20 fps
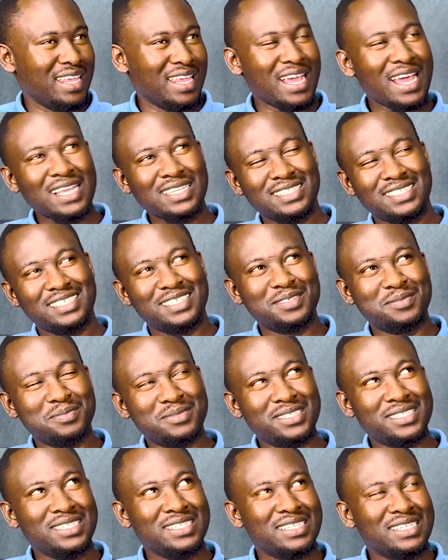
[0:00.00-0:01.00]
he asked
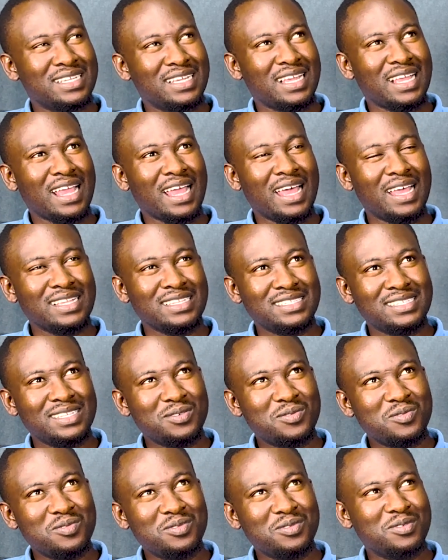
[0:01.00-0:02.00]
me,
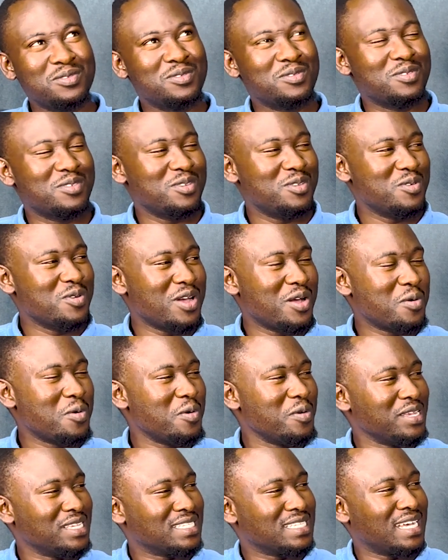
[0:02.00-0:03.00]
Seguru, you are
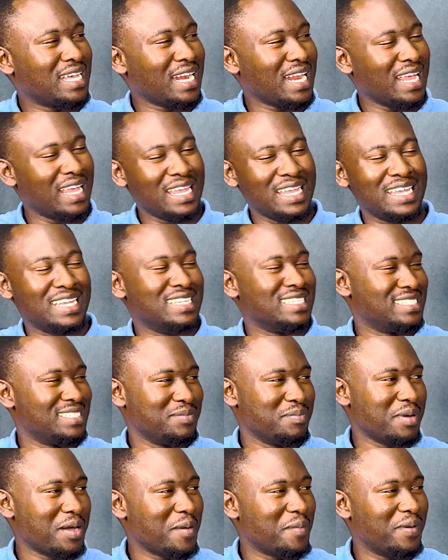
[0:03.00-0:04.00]
always crying in
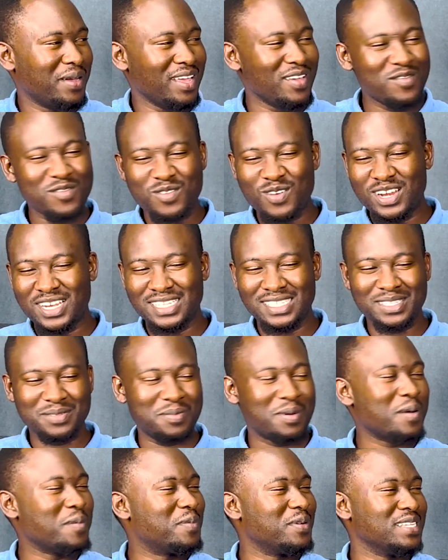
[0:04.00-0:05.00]
Zimbabwe. Everyone in
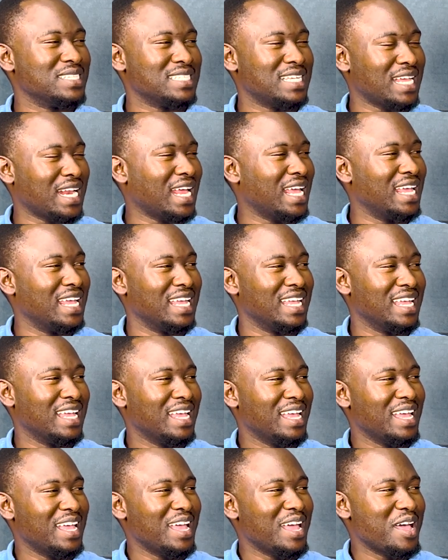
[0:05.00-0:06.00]
Zimbabwe is crying.
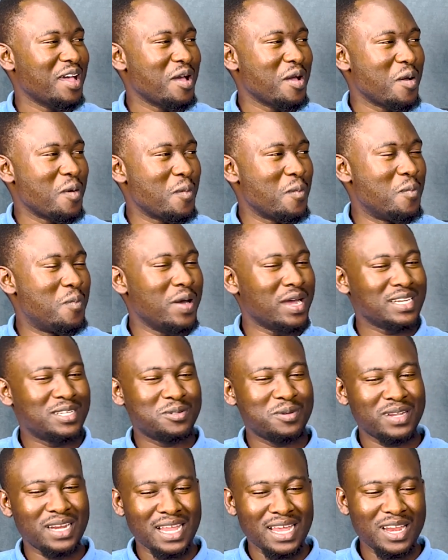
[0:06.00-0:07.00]

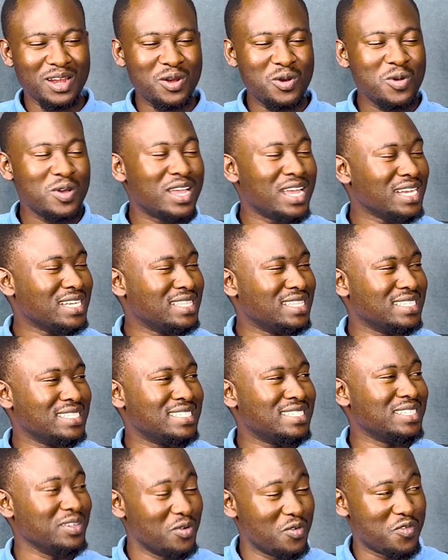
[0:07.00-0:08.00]
But when I look at the
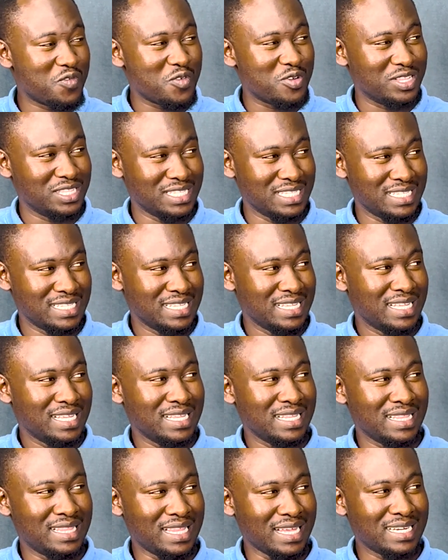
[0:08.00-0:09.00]
cell phones
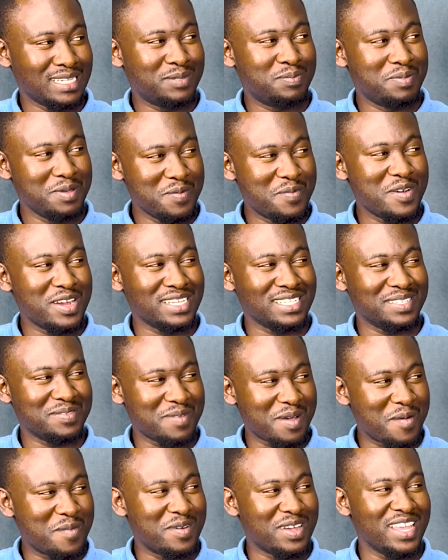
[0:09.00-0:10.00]
that people in
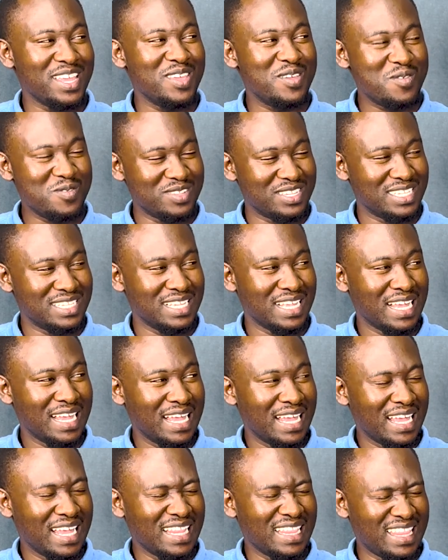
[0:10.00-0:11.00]
Zimbabwe use,
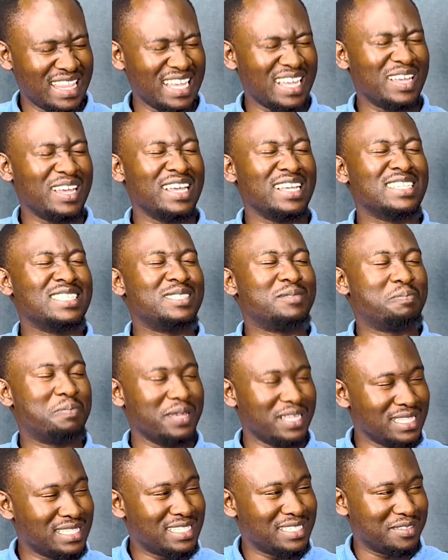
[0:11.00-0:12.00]
they are
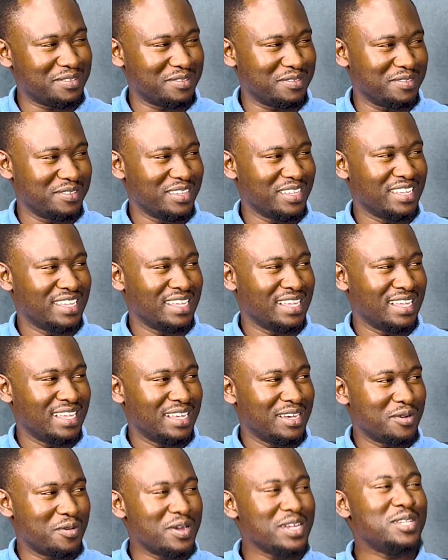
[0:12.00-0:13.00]
expensive.
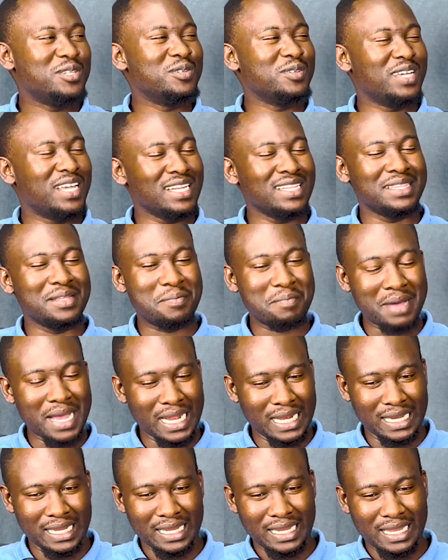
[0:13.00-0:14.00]
Where do you get the
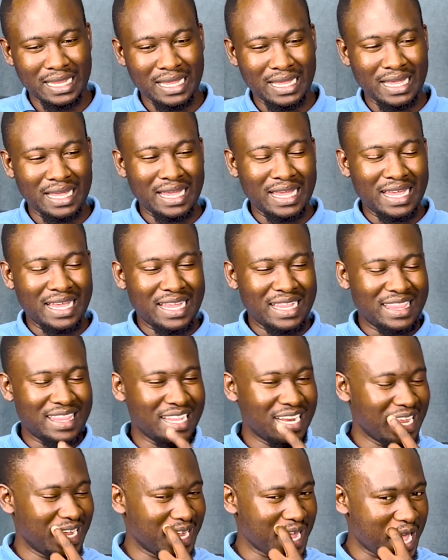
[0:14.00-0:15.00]
money? Then